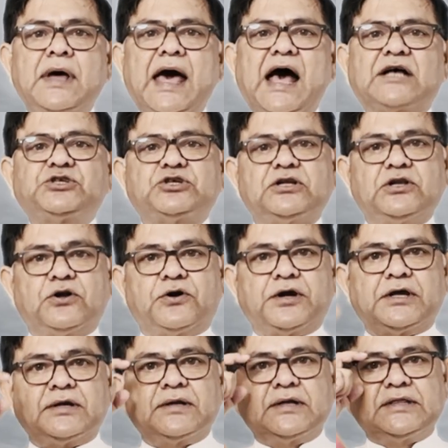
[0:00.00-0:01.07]
action
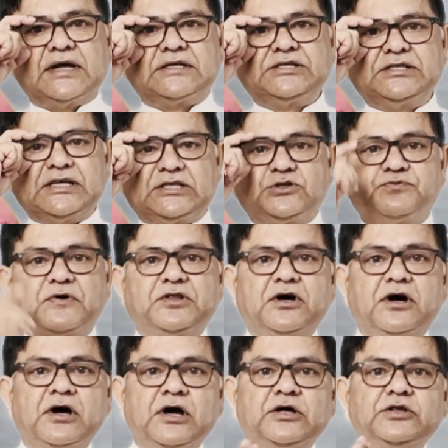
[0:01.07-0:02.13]
learning that sits
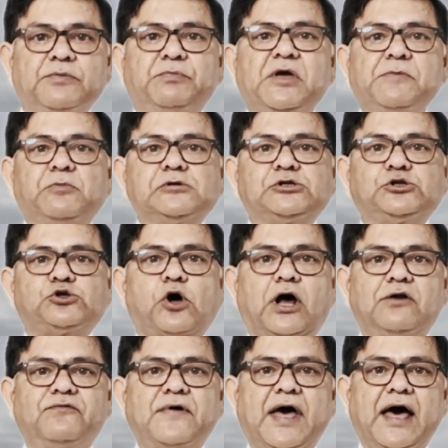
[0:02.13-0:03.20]
whether the people
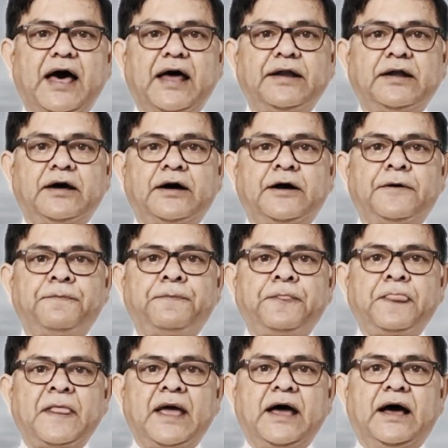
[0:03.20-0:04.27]
solve uh,
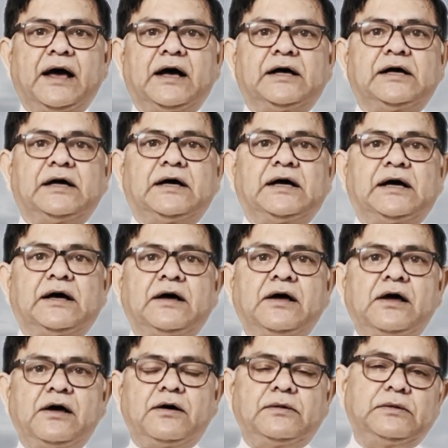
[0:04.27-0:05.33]
uh,
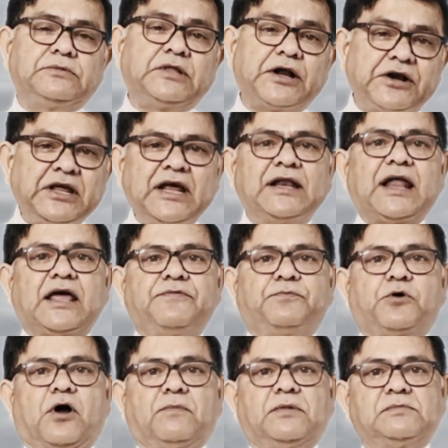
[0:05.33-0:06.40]
the real life
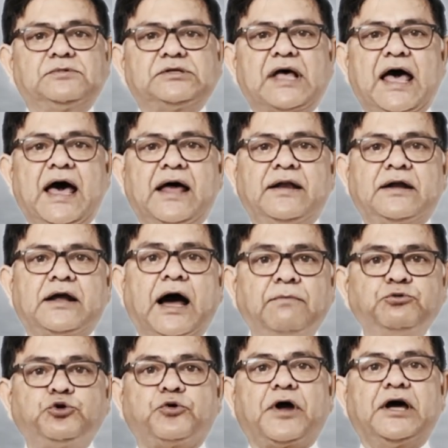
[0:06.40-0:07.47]
problems and come
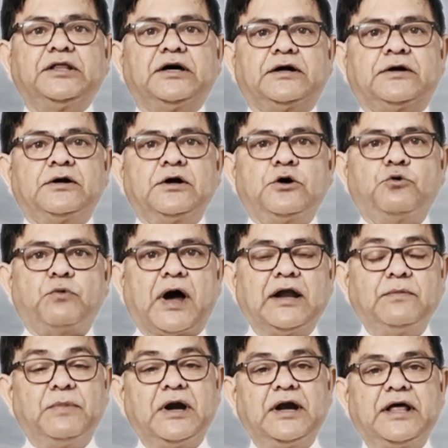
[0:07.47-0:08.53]
together while
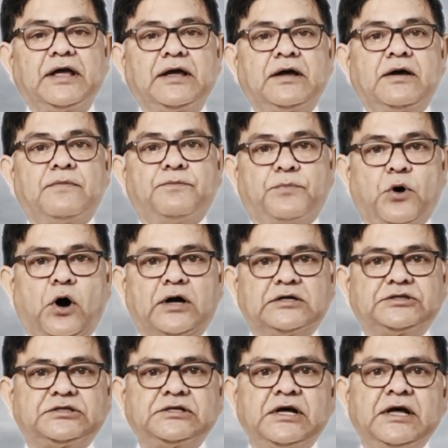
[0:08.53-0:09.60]
building
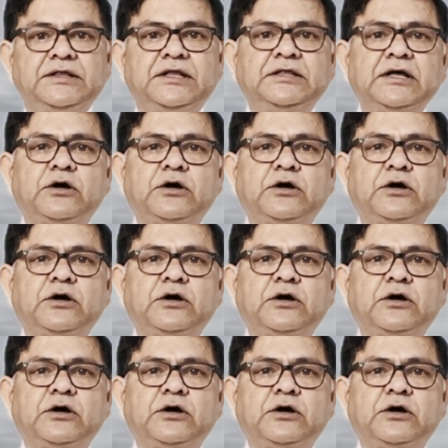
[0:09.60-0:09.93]
bonds. Then the